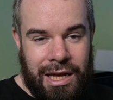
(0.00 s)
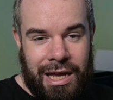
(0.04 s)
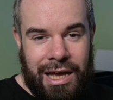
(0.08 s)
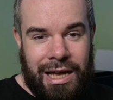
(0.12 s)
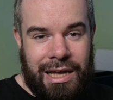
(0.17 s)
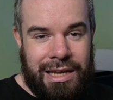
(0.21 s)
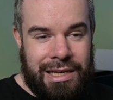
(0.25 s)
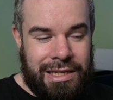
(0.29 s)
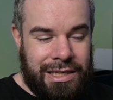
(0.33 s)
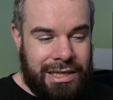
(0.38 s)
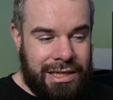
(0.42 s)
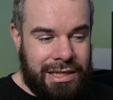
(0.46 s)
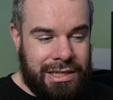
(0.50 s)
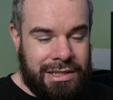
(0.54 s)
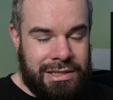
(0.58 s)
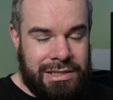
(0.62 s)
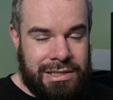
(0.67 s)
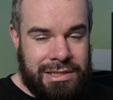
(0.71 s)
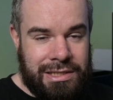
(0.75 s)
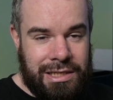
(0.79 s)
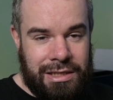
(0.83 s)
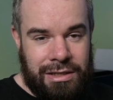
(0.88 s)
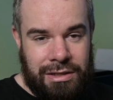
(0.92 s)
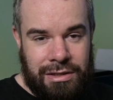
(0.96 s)
and again, it's
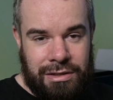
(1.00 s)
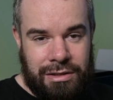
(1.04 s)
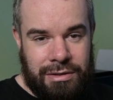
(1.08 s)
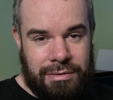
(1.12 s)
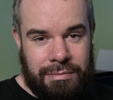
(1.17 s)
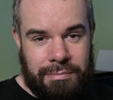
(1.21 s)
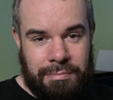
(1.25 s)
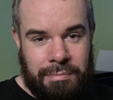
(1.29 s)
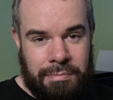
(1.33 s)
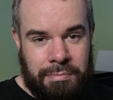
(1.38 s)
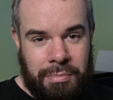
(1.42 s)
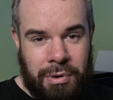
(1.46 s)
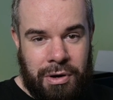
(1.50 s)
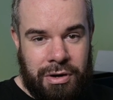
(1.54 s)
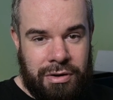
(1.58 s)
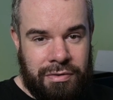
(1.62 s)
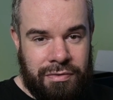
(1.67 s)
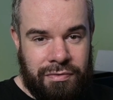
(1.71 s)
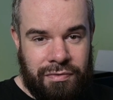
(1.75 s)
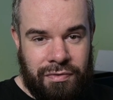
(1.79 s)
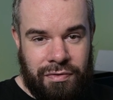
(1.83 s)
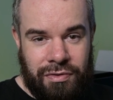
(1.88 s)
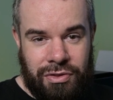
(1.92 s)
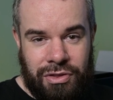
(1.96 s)
still part
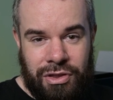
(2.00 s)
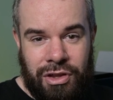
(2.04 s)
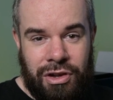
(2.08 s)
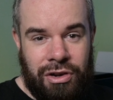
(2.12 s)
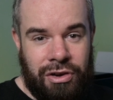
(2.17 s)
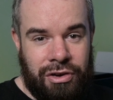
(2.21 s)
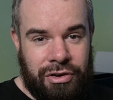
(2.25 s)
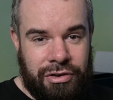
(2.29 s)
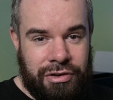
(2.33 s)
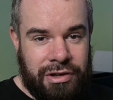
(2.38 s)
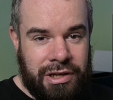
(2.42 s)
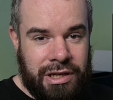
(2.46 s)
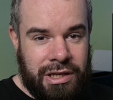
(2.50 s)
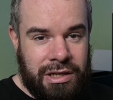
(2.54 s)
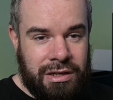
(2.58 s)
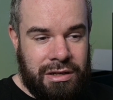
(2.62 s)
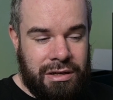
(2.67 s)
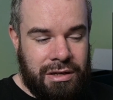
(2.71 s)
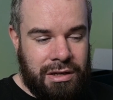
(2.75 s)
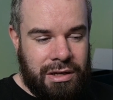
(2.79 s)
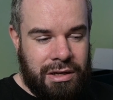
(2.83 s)
of the learning.